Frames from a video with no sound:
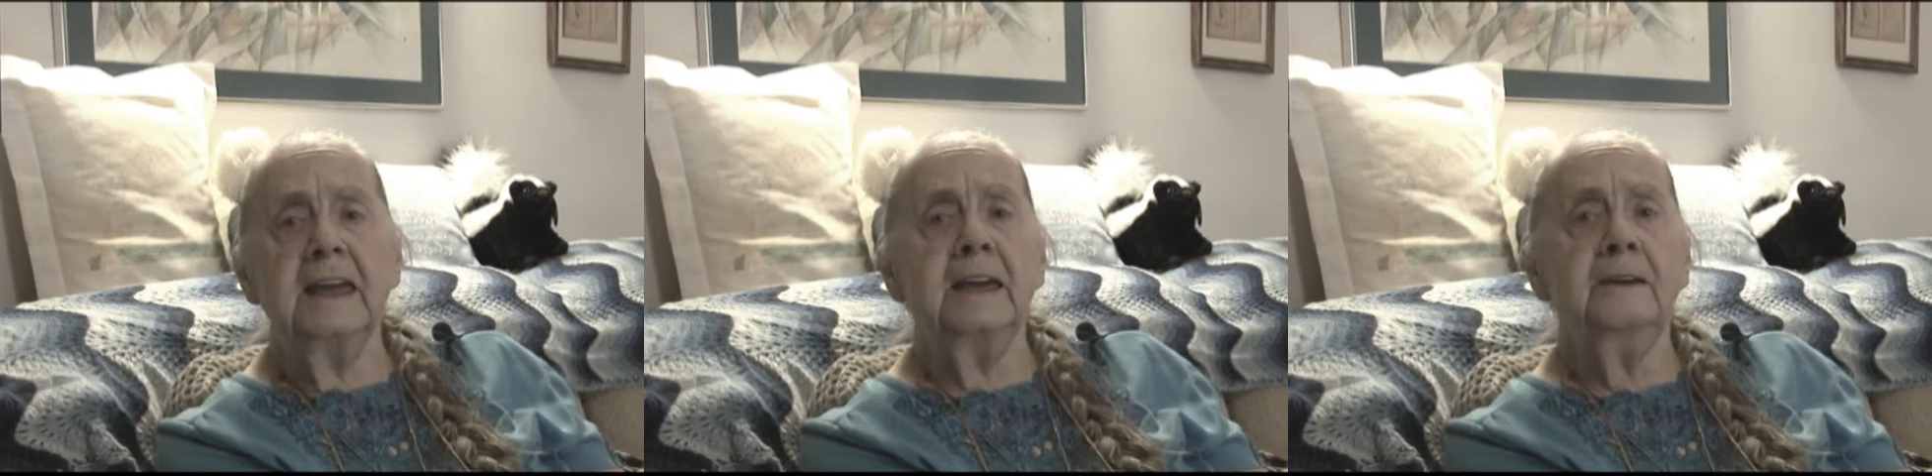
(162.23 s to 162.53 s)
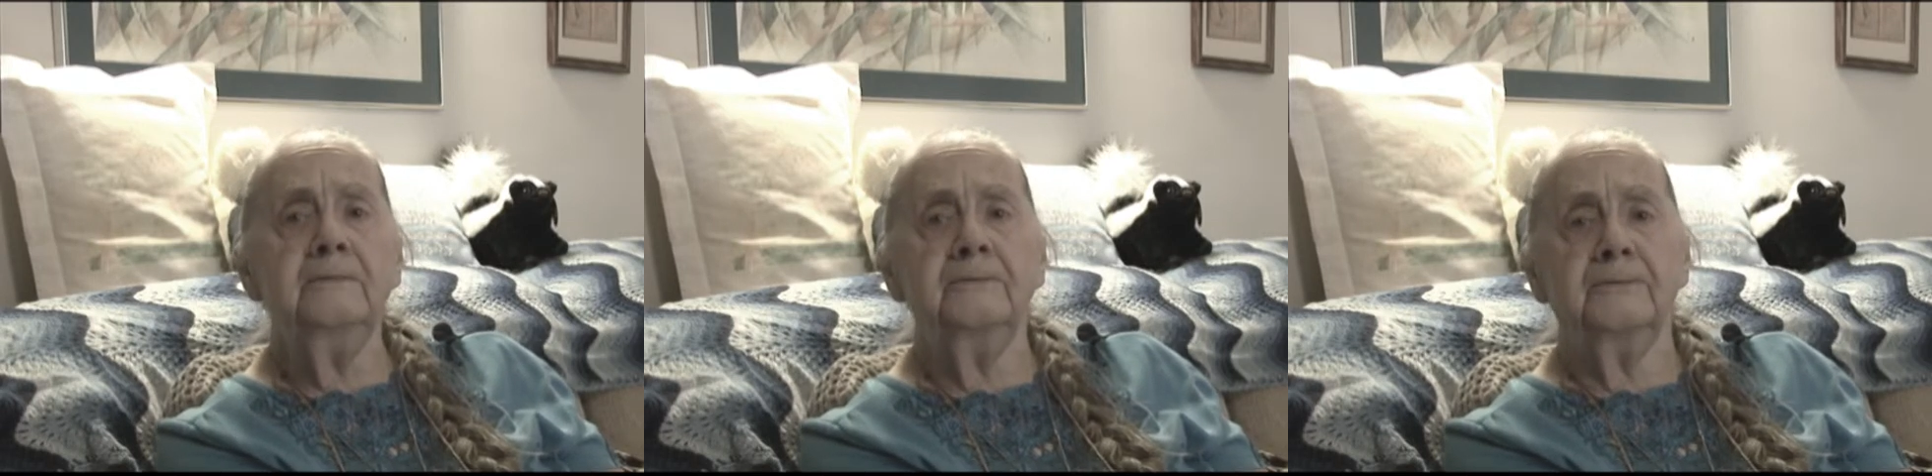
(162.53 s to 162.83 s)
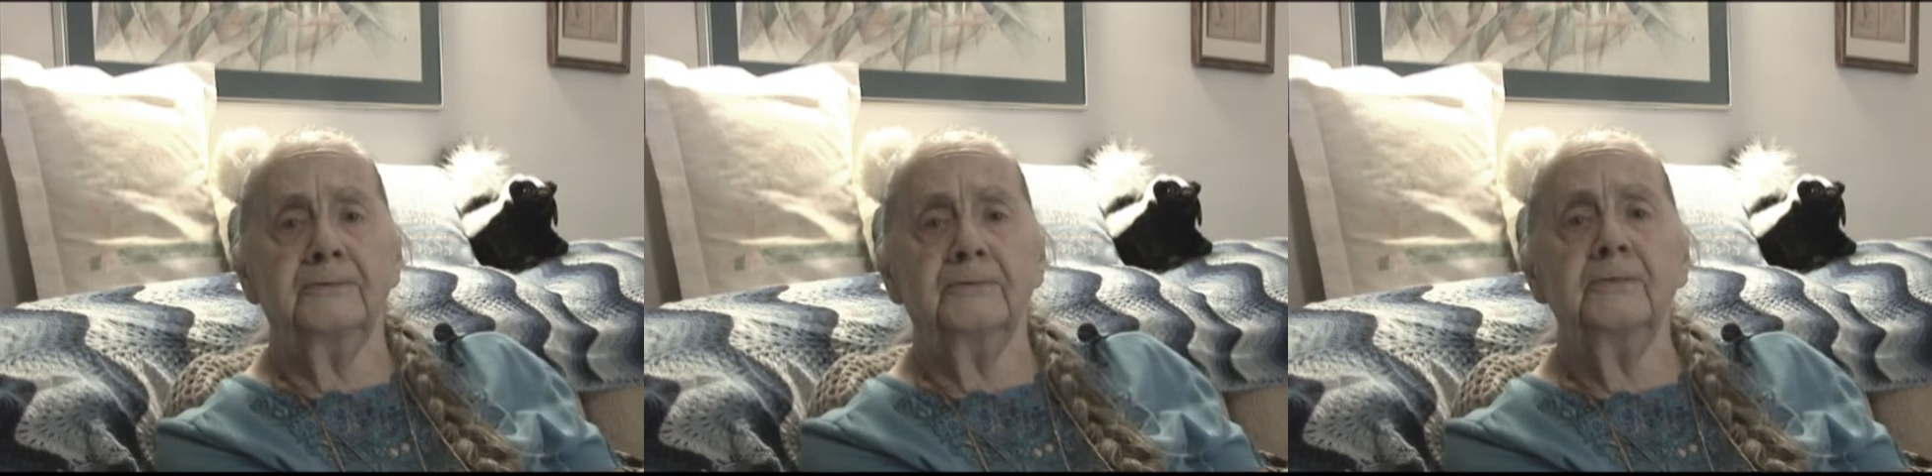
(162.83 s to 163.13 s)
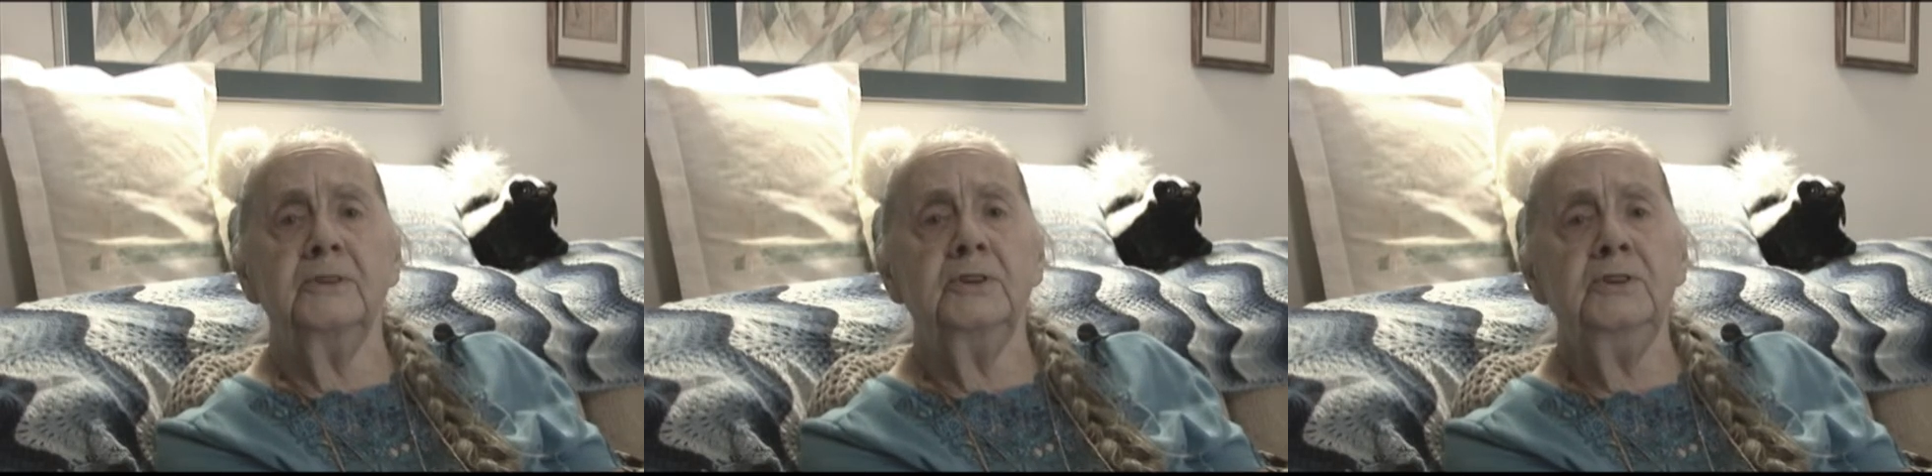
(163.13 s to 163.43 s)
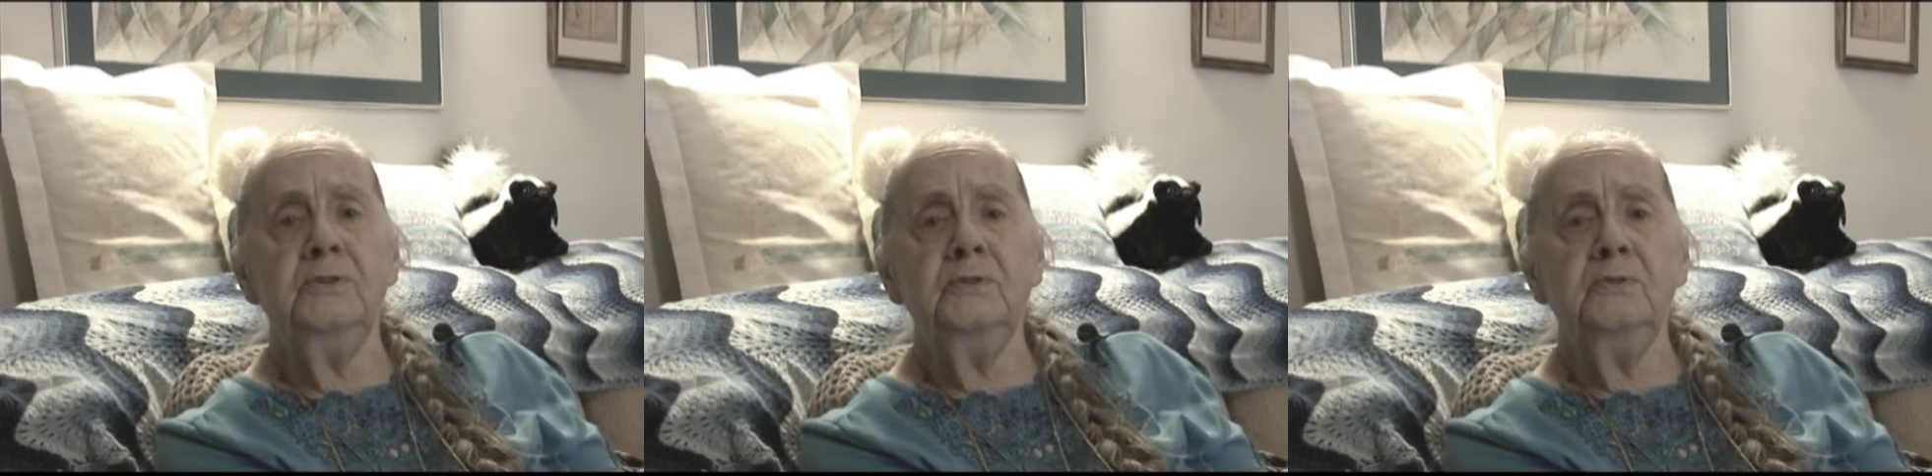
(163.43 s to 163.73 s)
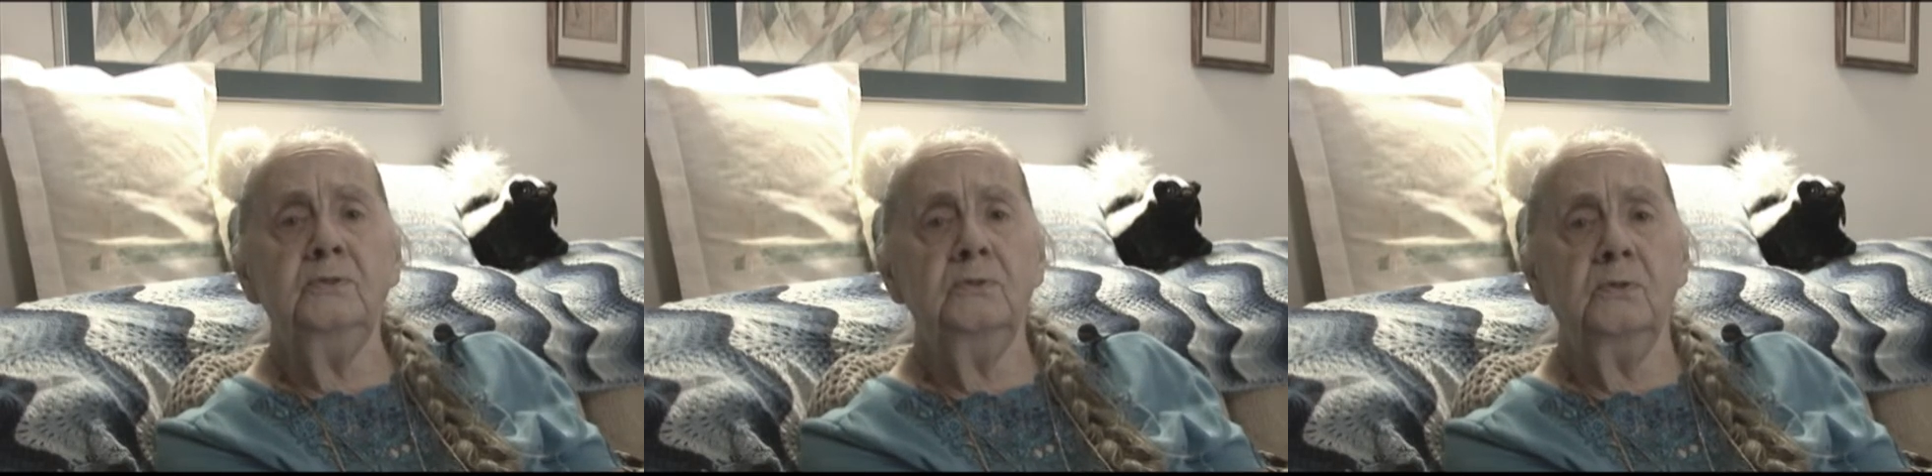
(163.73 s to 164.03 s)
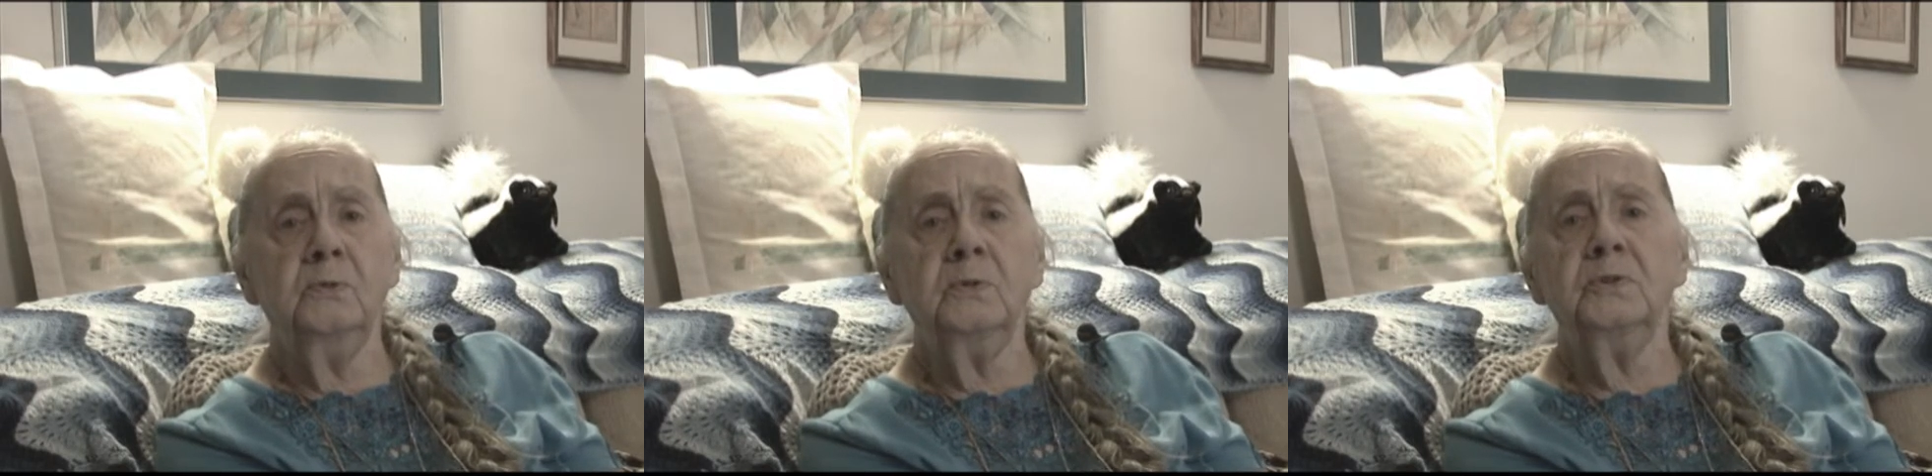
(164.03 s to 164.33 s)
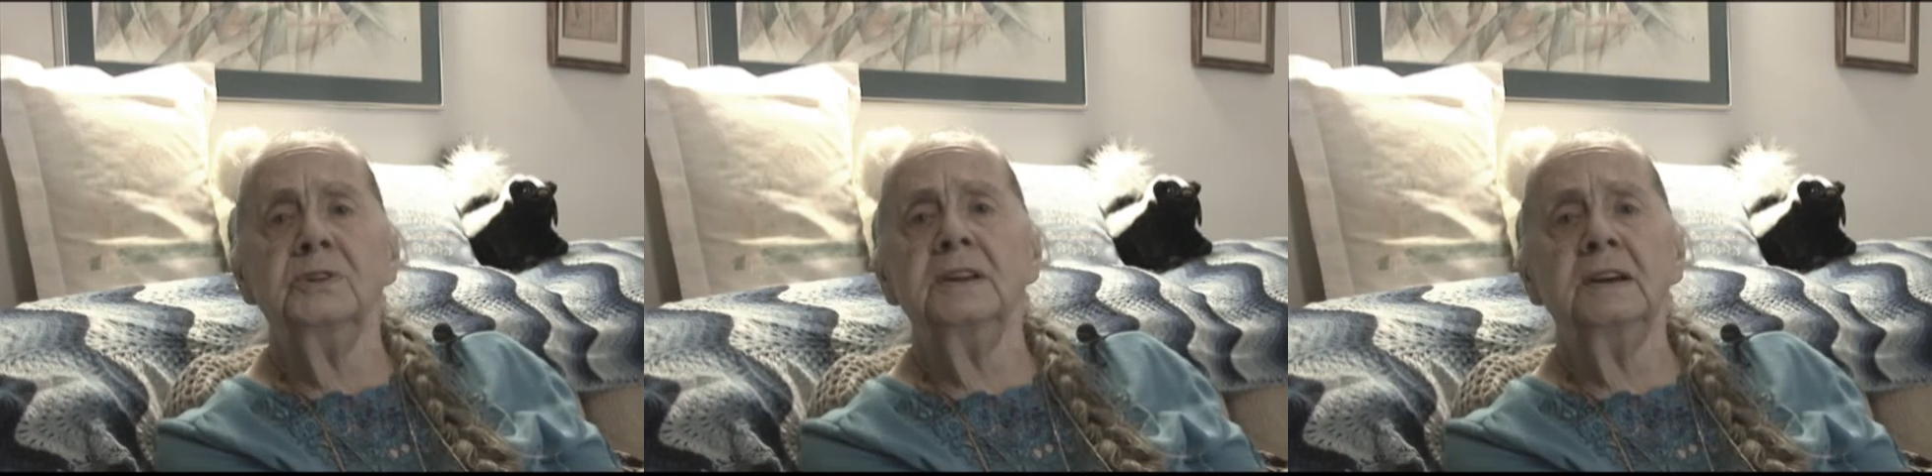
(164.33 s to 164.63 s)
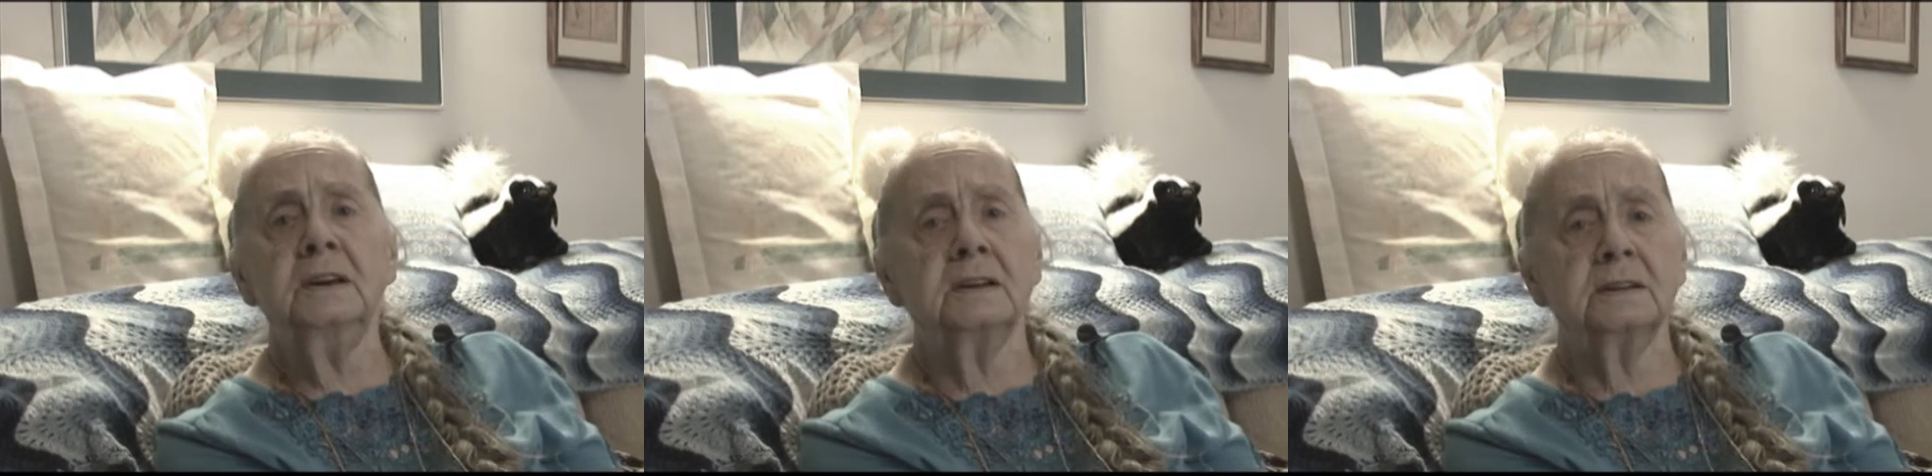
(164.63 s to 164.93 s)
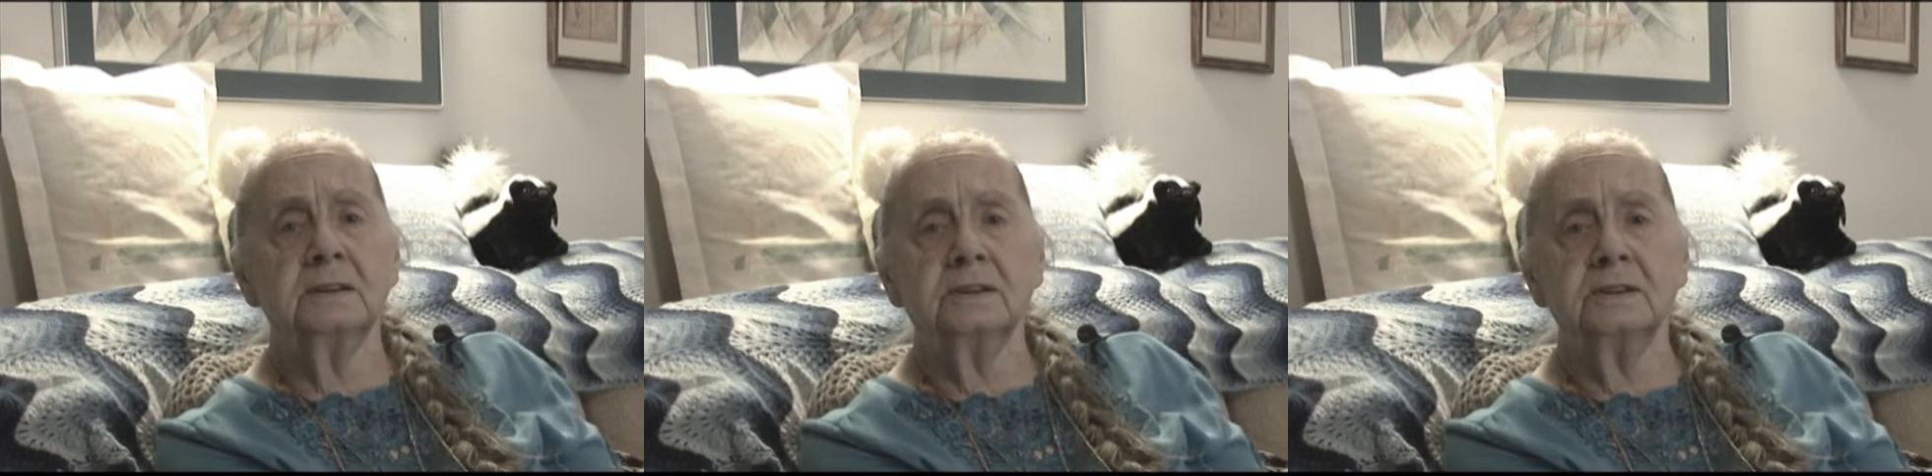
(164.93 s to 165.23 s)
If you were not